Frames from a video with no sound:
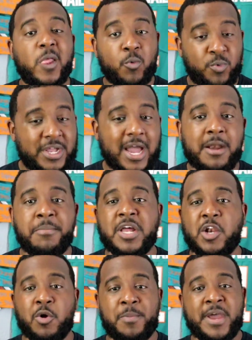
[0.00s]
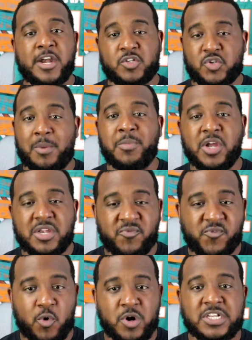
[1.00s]
We got to be a little better. So I'm looking
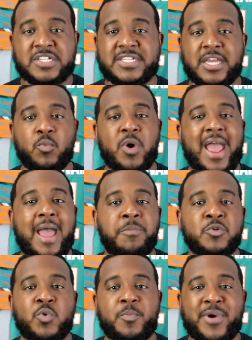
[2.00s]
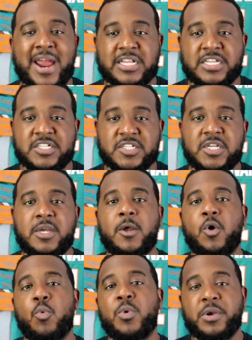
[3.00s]
forward to seeing what happens with practice
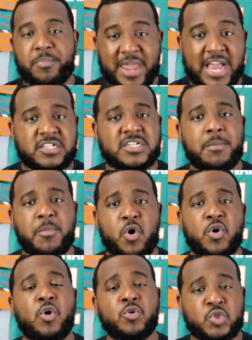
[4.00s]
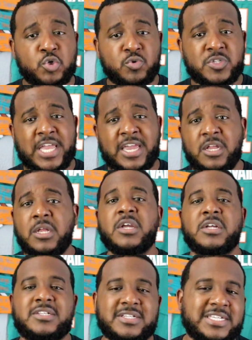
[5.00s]
when the pads come on Tuesday
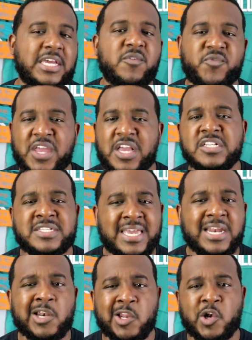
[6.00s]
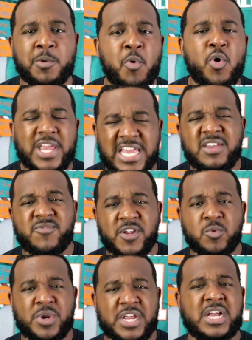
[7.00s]
to see if things get a little more
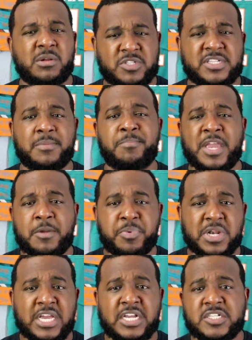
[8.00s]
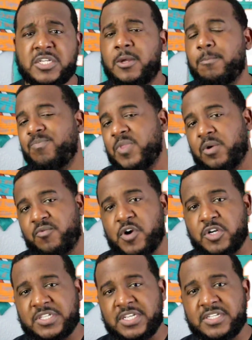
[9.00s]
even when it comes to big plays
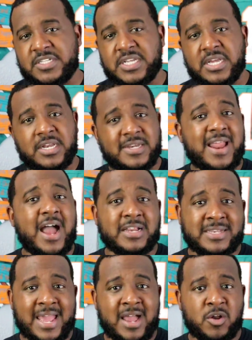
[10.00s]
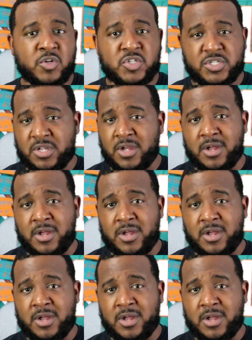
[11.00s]
versus knockdowns,